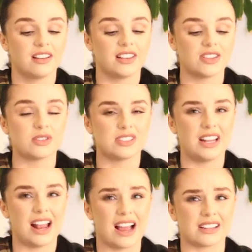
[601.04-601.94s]
That's what
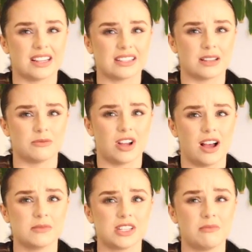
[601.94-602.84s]
Cedar acts like
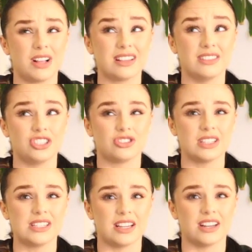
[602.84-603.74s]
sometimes. And I'm like,
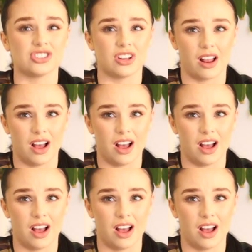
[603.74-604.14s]
literally, Cedar, shut